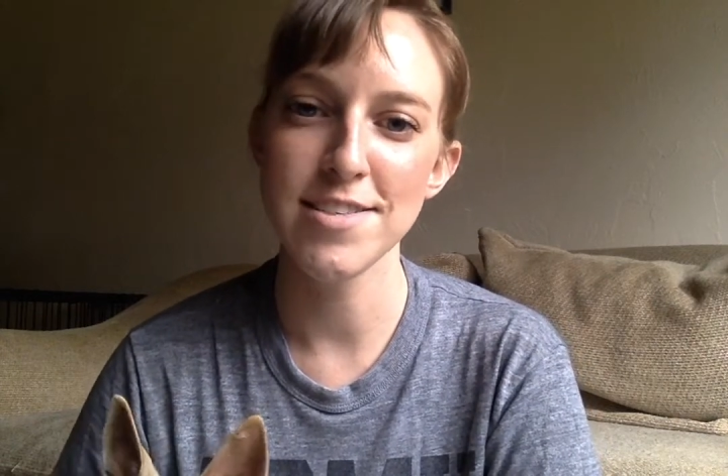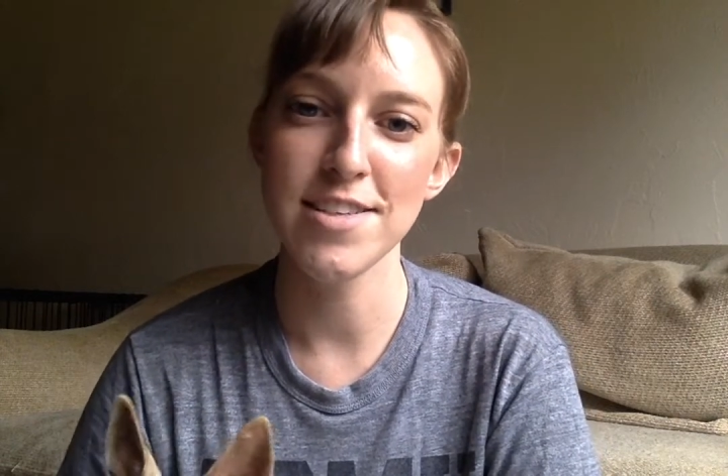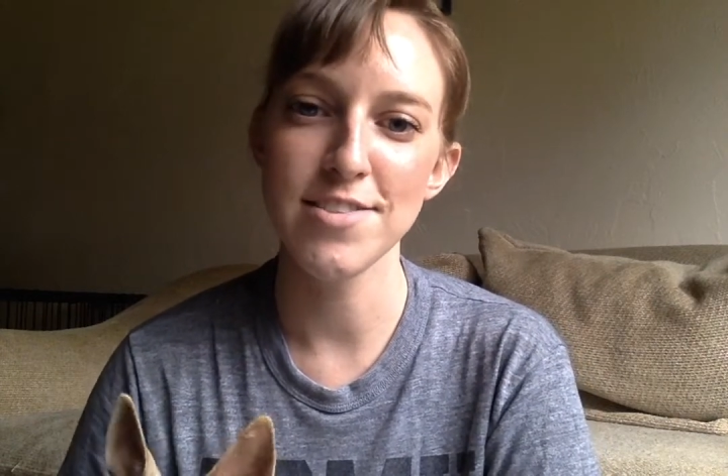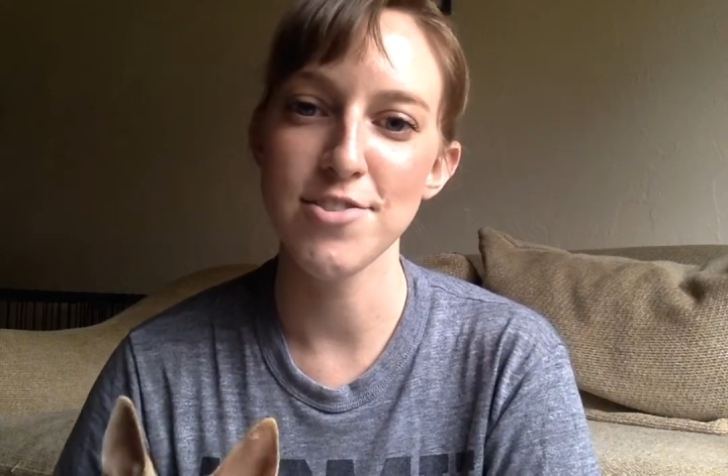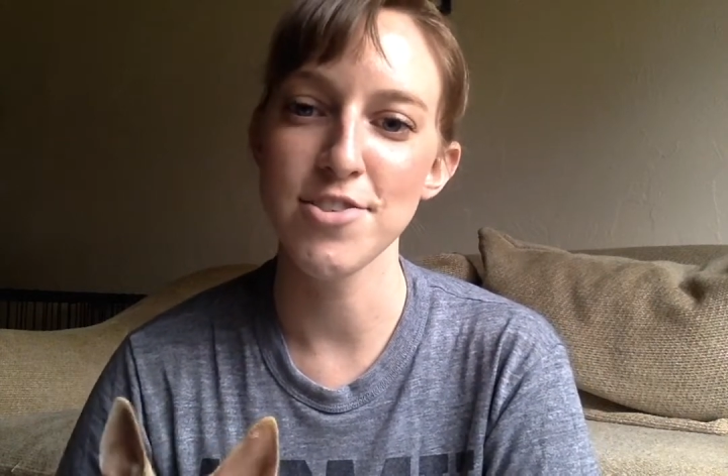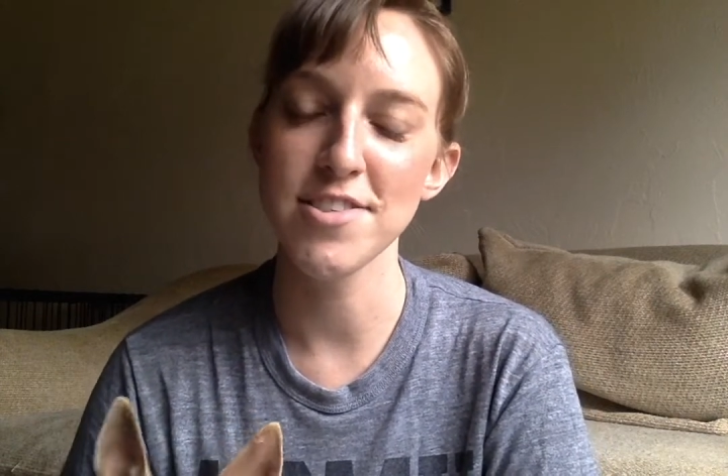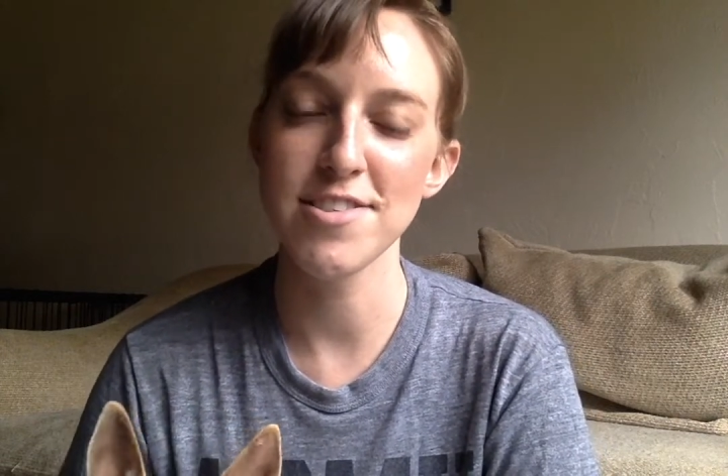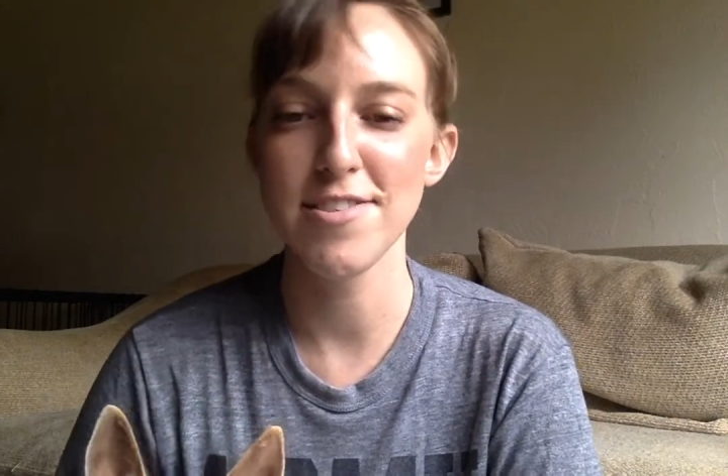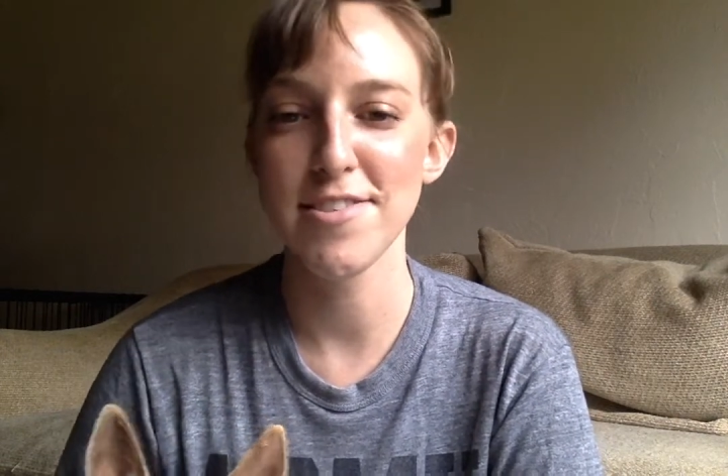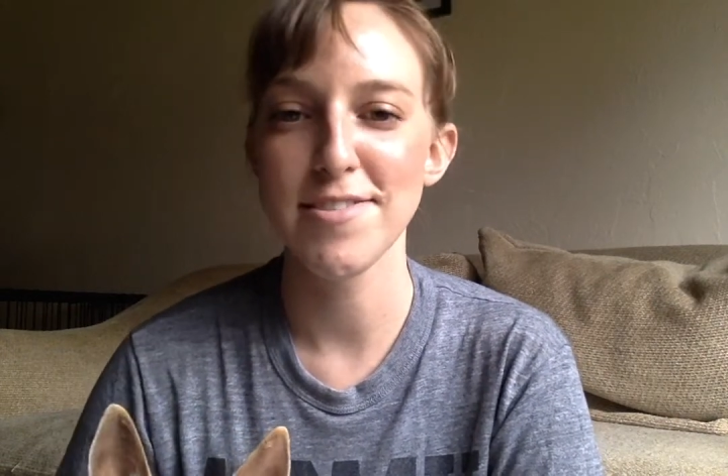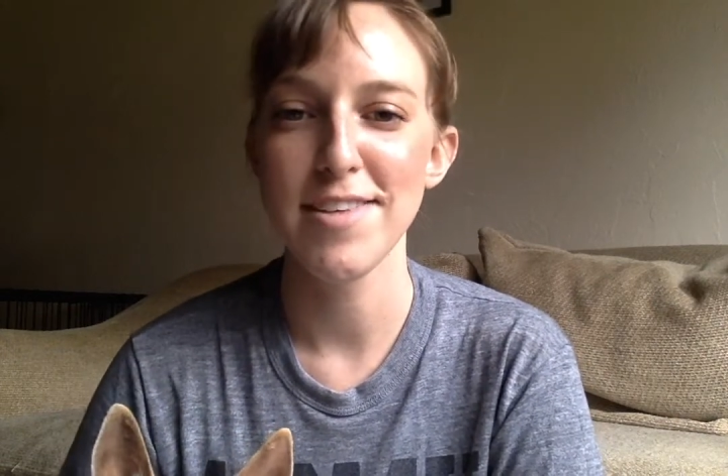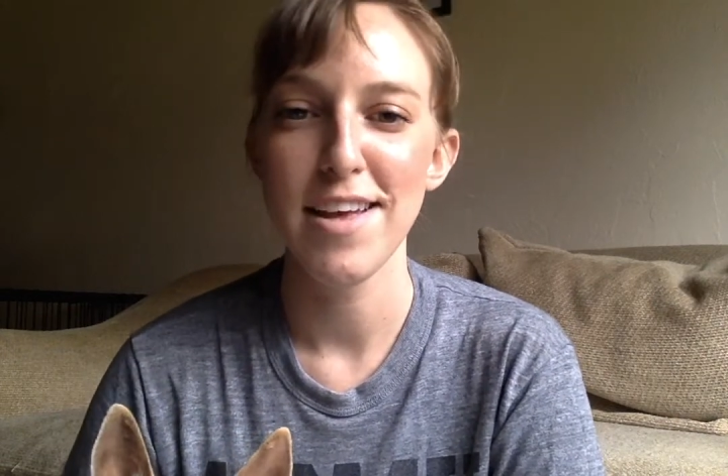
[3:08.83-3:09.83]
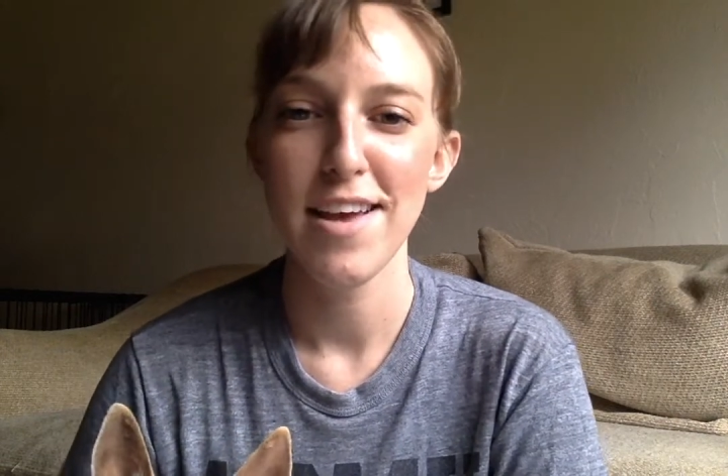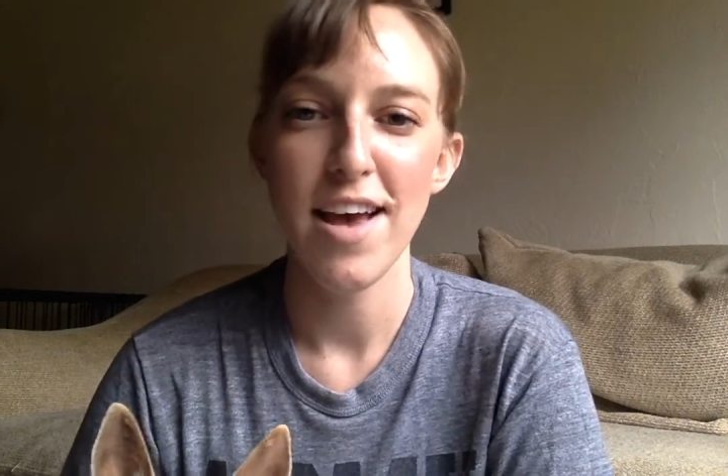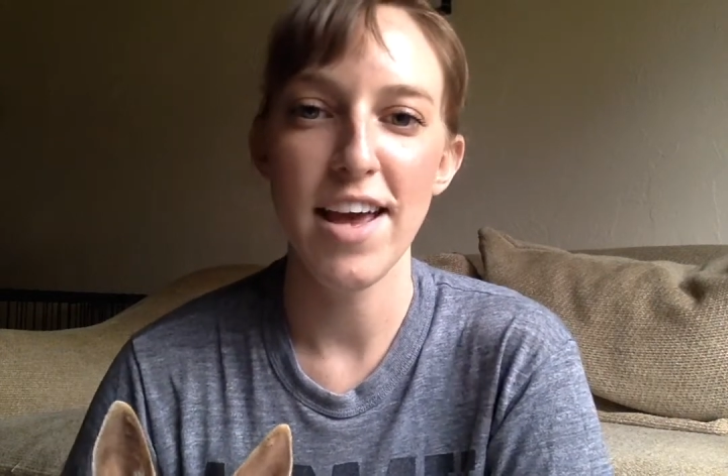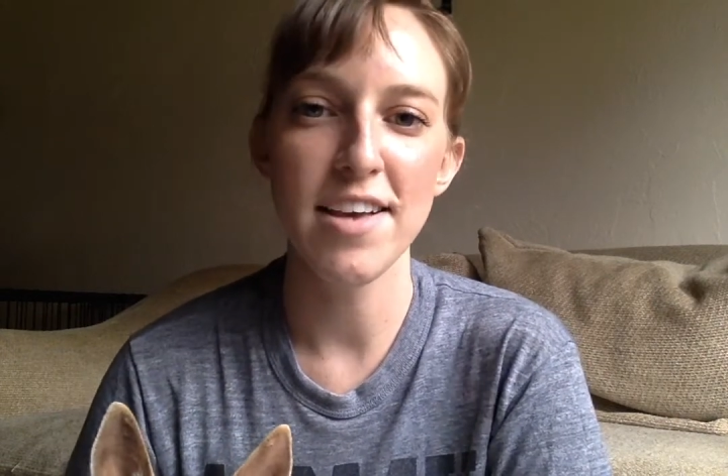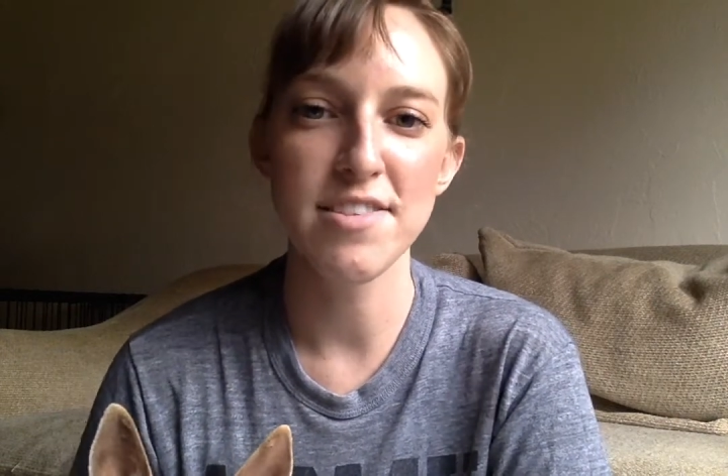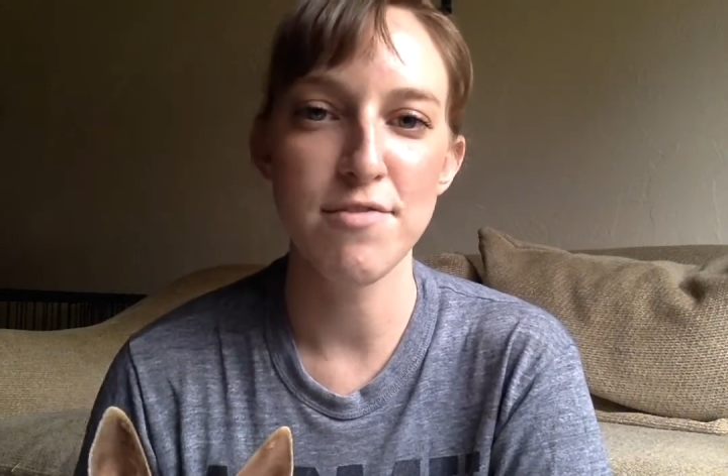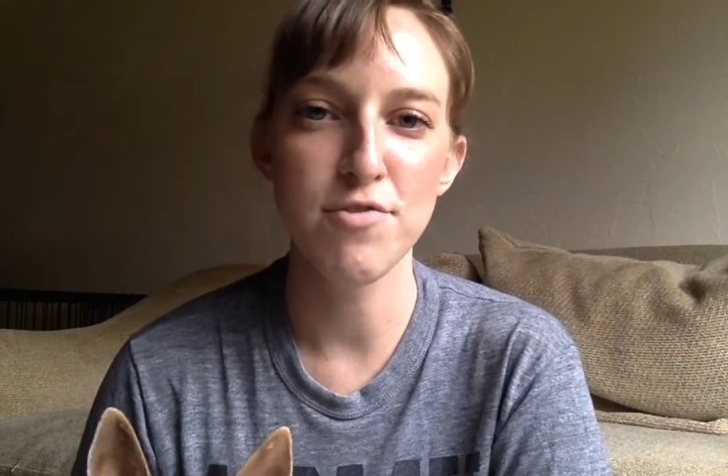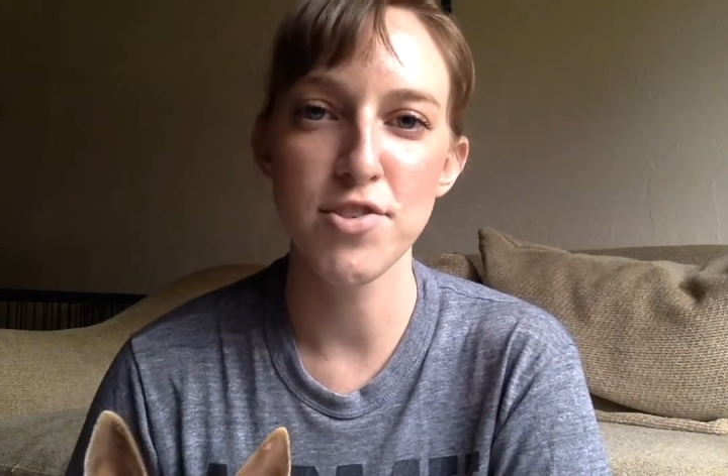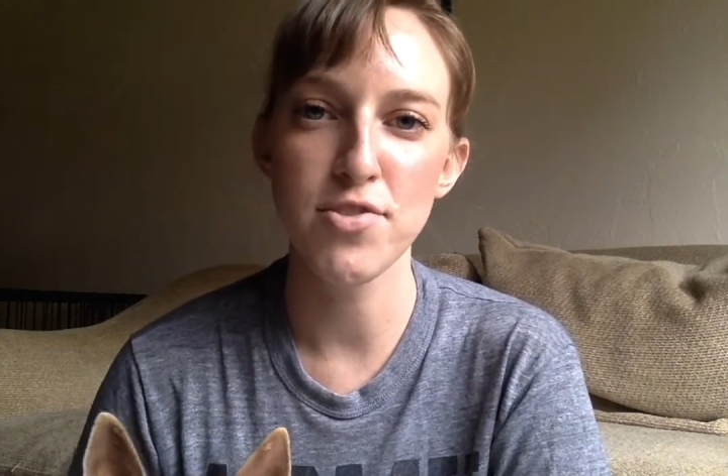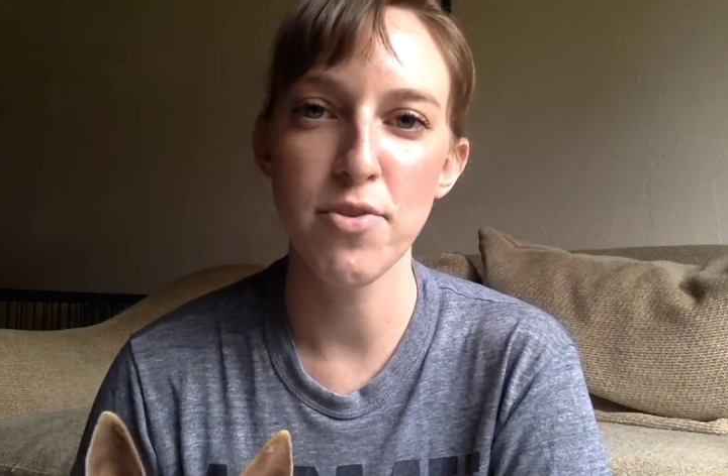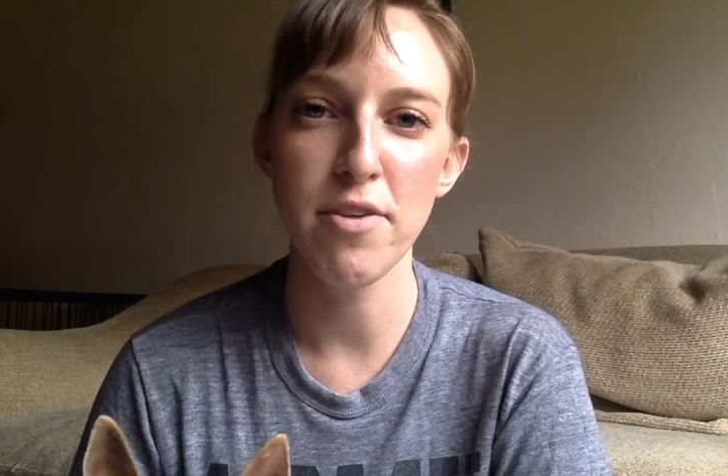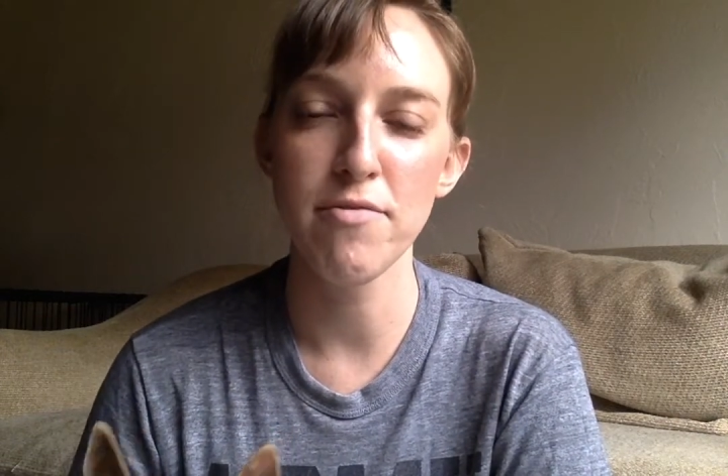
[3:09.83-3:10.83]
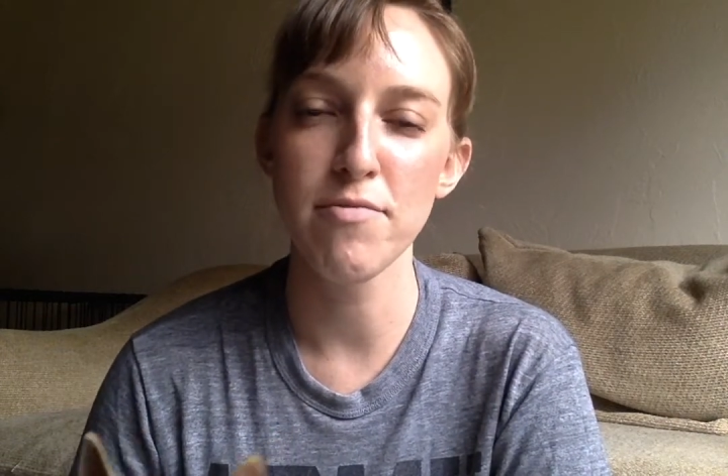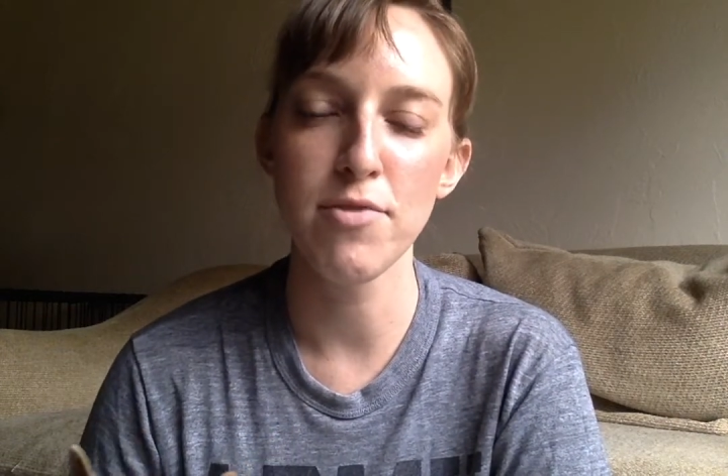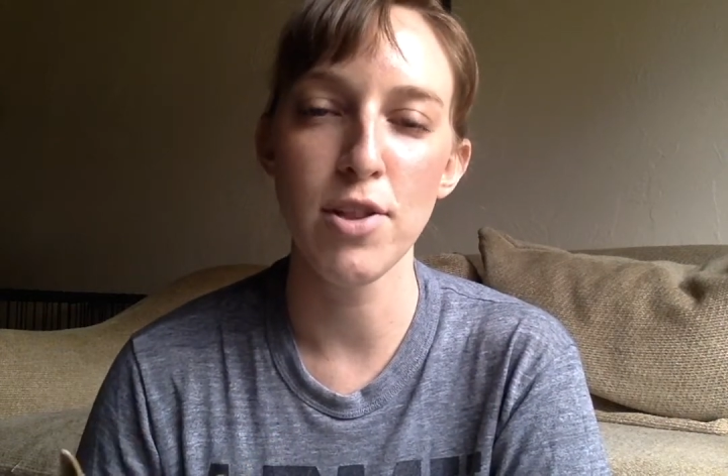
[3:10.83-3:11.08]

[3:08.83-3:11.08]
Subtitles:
That's just, I guess I've just sort of